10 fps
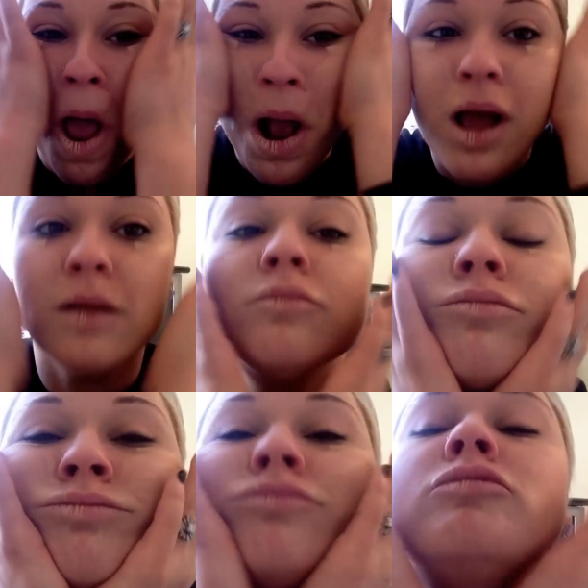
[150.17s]
Okay.
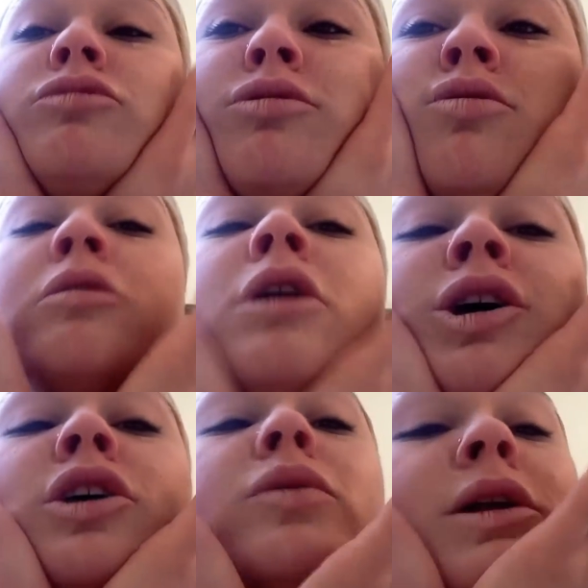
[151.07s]

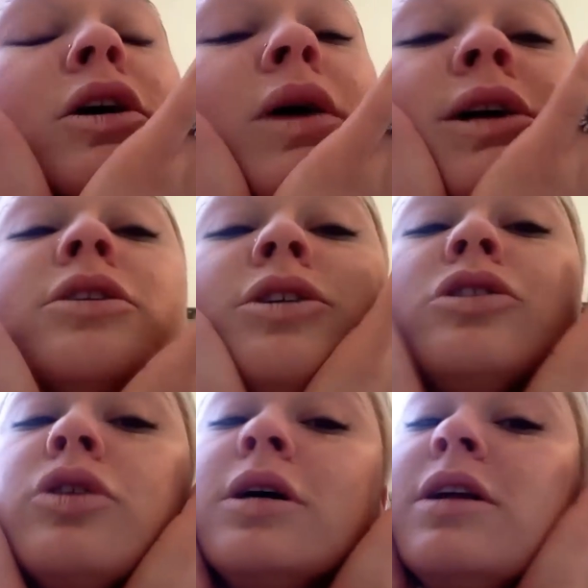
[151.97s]
You want to go under your
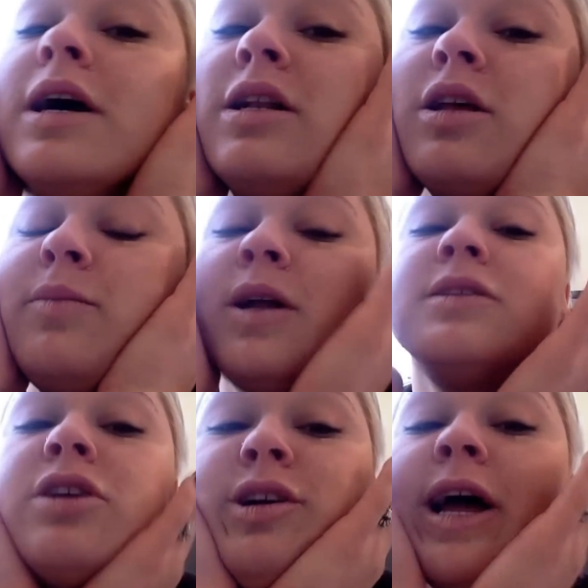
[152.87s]
jawline, a little bit
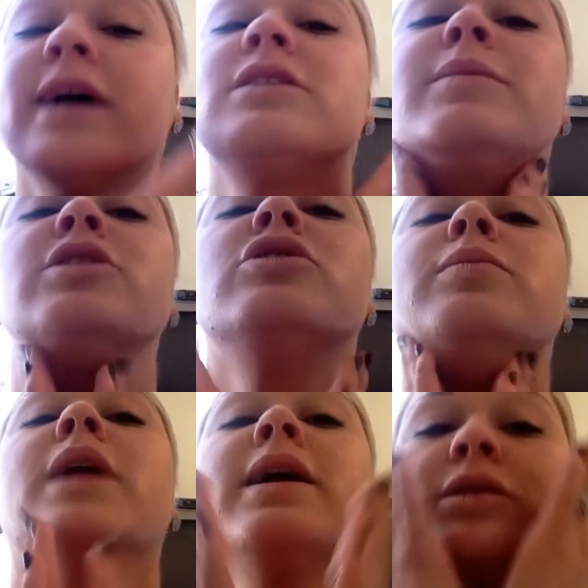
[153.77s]
onto your neck to make sure you
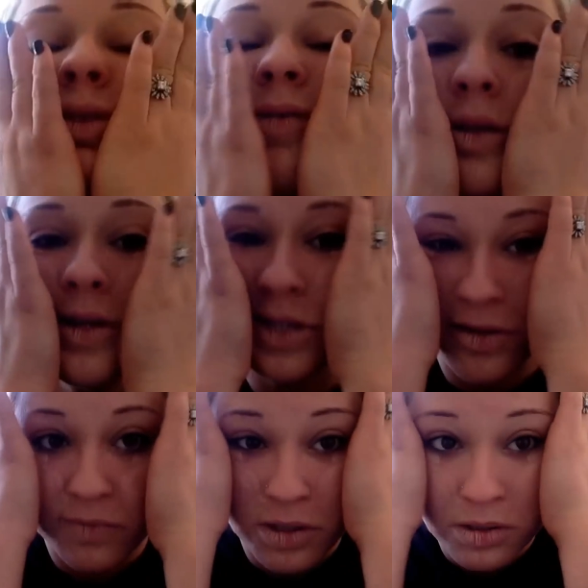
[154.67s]
blend so everything's
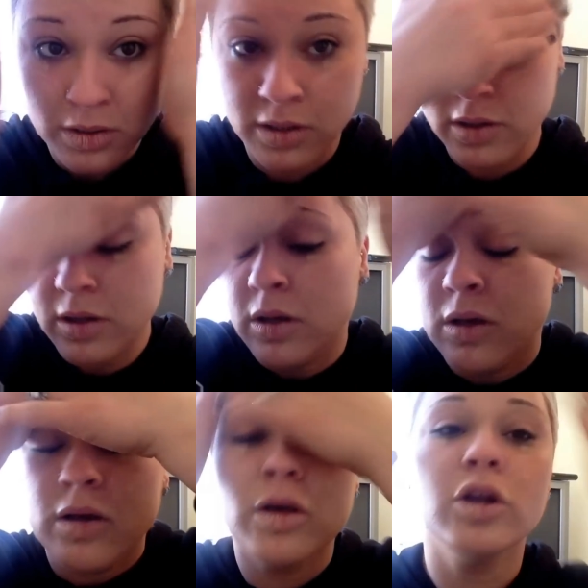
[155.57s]
even.
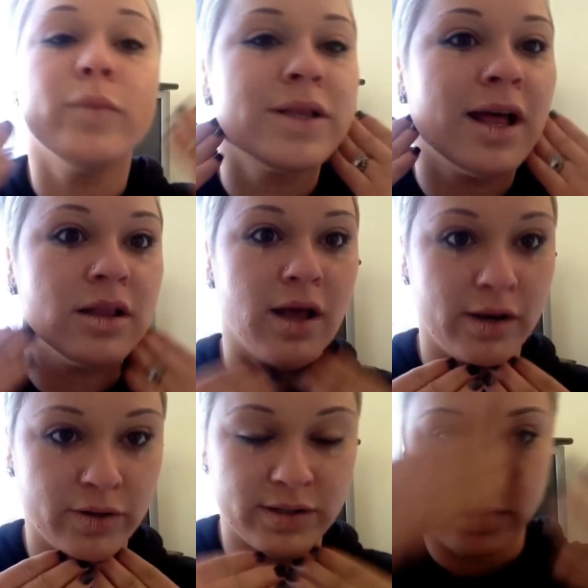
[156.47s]
You don't want that line
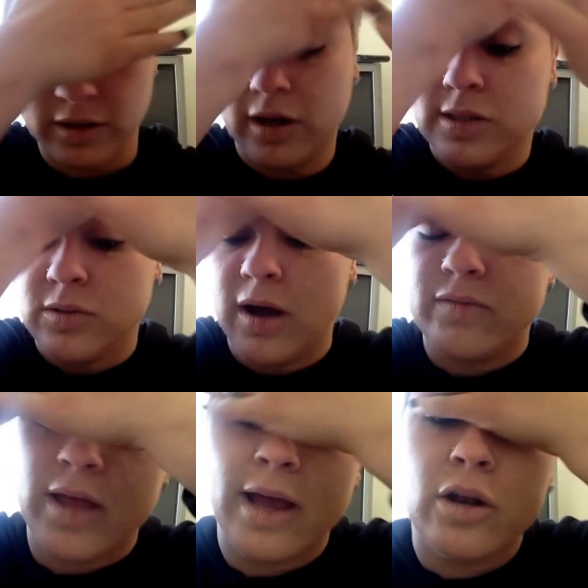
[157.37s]
right there that cuts off.
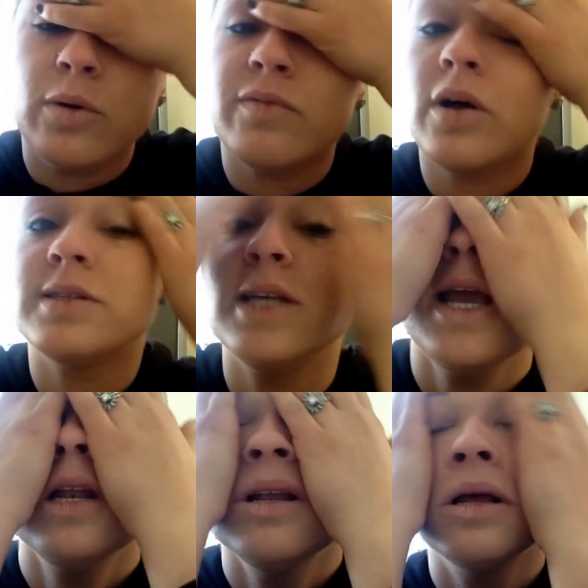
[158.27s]
That I know we've all
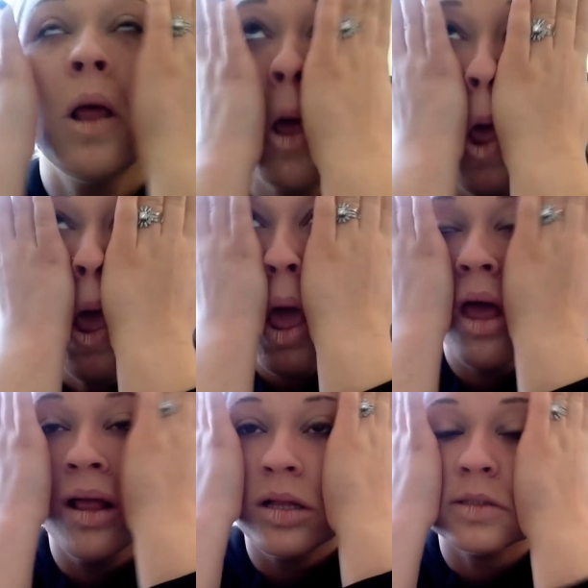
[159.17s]
seen.
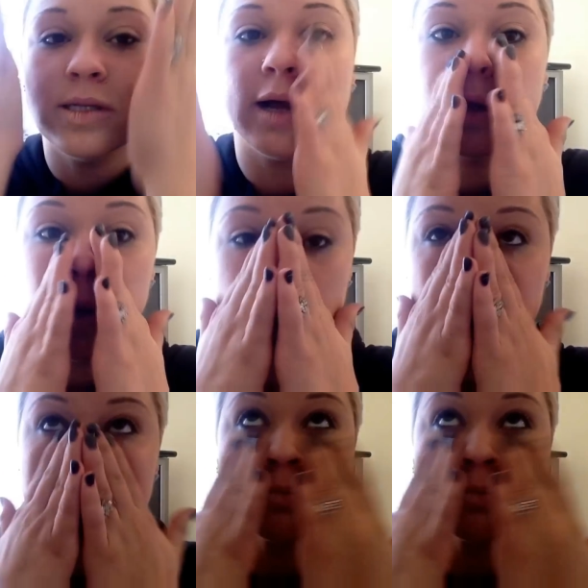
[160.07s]
It's not cute.